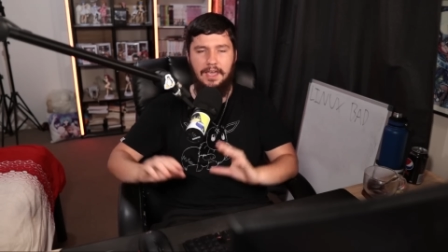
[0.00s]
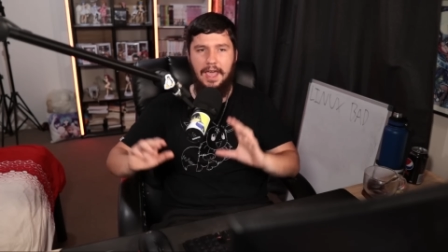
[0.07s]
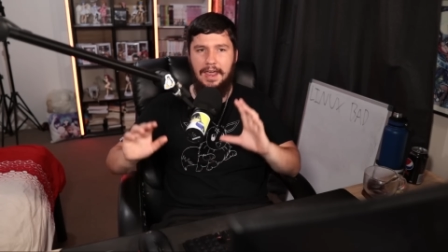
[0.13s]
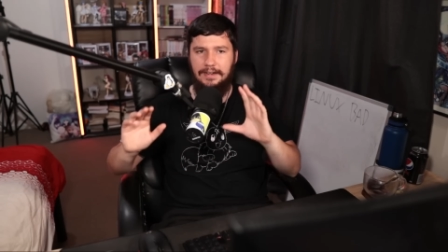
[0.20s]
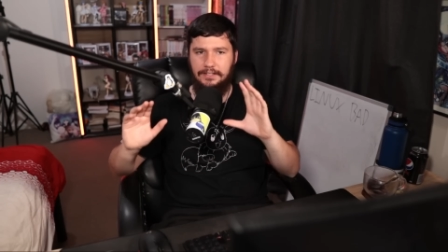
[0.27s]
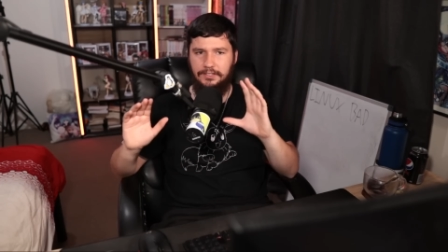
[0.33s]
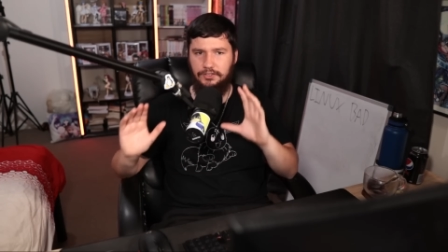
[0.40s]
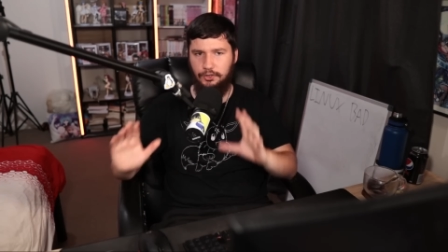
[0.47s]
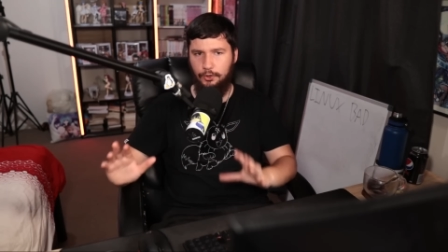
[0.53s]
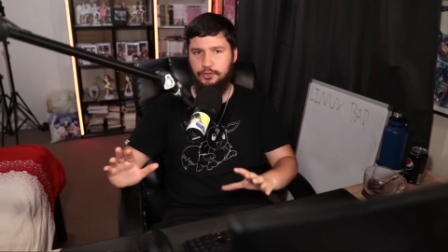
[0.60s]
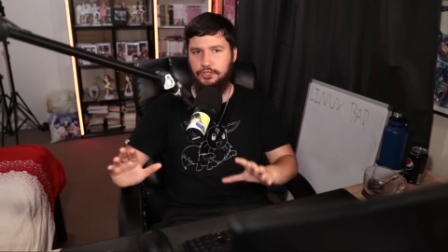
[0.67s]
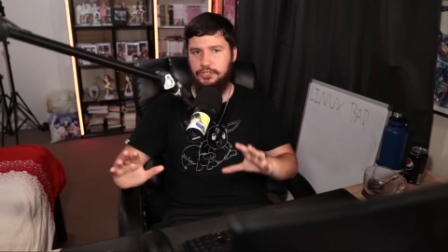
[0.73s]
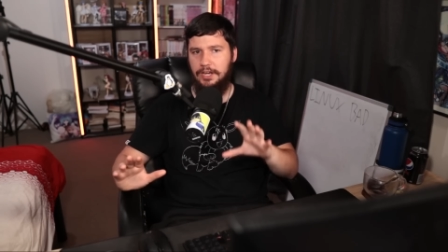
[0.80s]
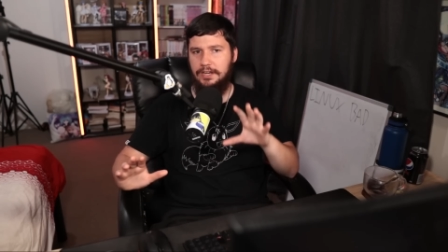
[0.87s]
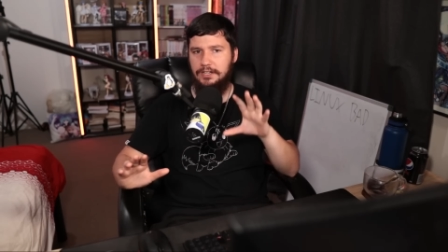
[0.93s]
and
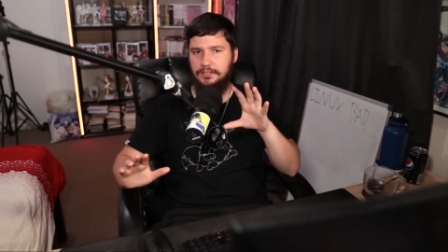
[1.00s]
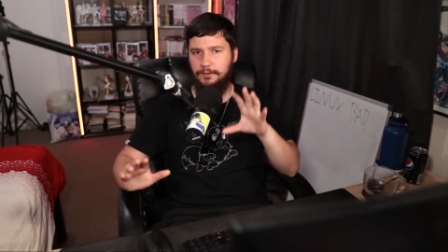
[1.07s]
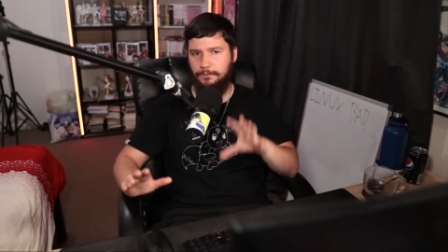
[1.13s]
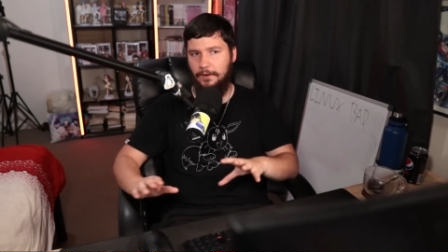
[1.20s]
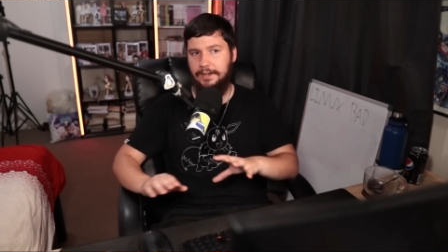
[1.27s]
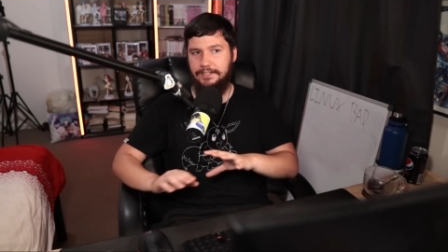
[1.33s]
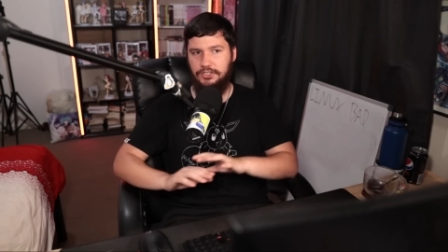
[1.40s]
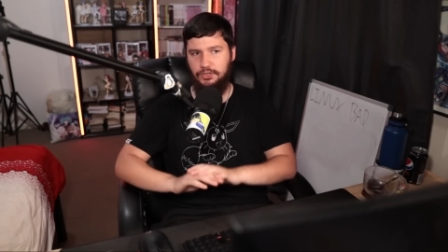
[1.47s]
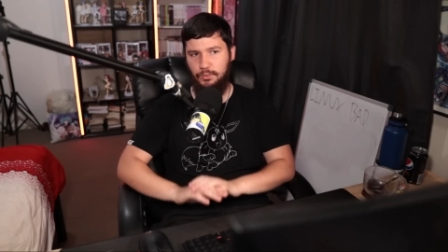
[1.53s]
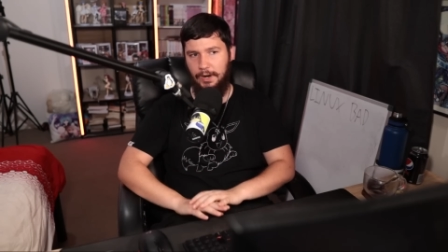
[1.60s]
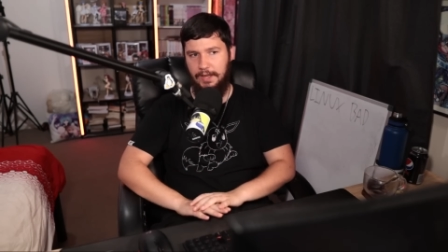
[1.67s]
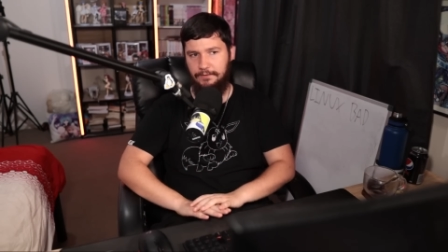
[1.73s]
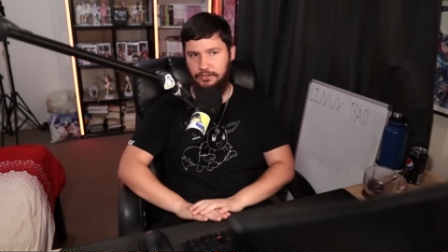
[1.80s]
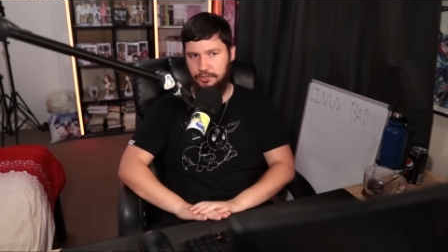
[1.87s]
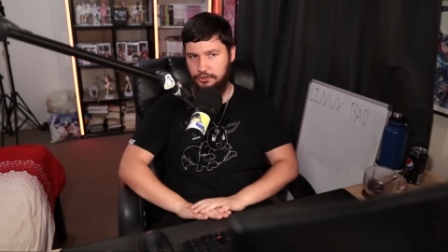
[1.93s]
associated device
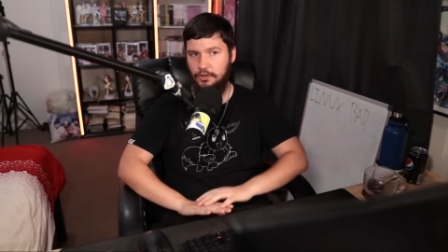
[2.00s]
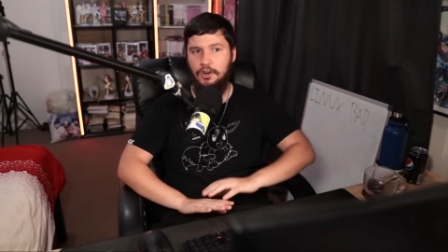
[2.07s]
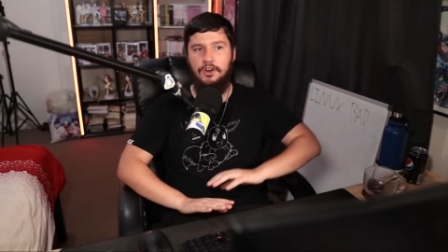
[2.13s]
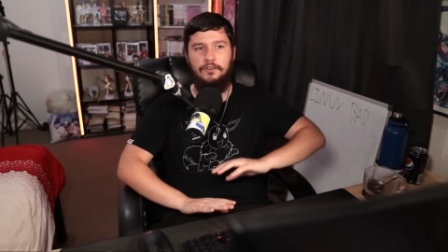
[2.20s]
drivers